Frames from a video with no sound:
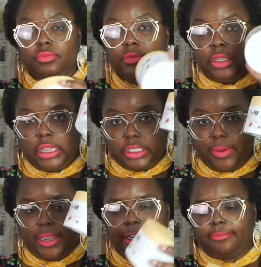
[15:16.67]
This
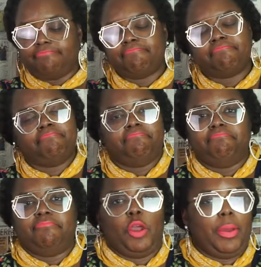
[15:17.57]
right here,
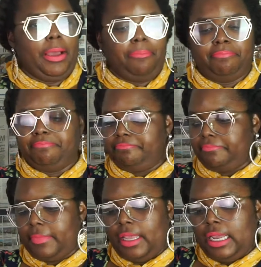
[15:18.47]
no ma'am.
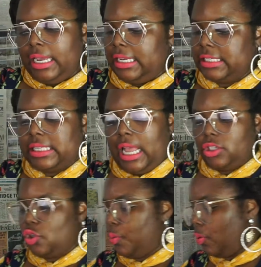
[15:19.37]
It is not
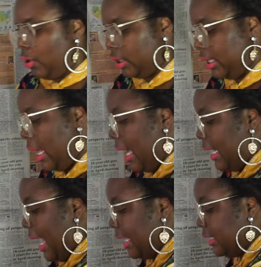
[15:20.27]
super oily. And
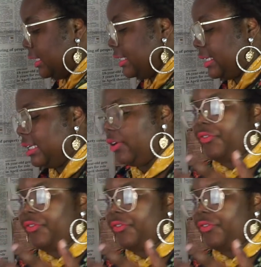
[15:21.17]
I actually did a